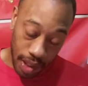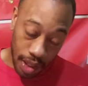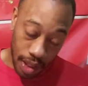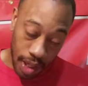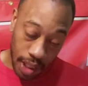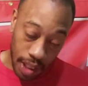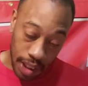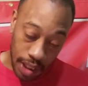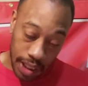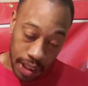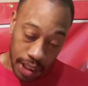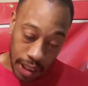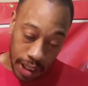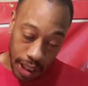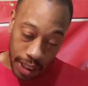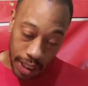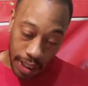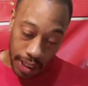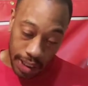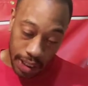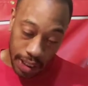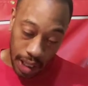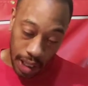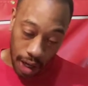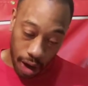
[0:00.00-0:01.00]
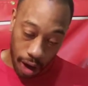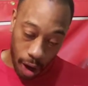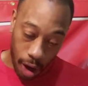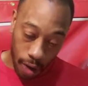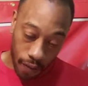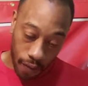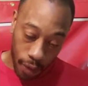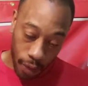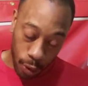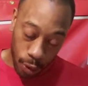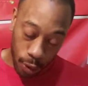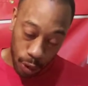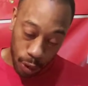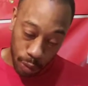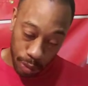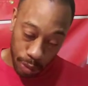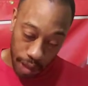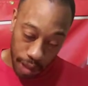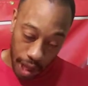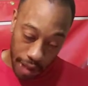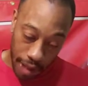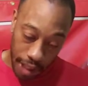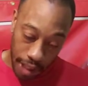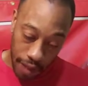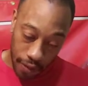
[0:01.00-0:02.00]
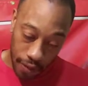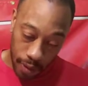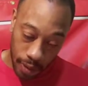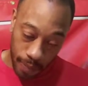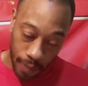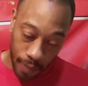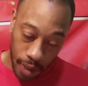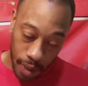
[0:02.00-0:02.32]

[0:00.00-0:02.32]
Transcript: Deceit is in the heart of those who plot evil,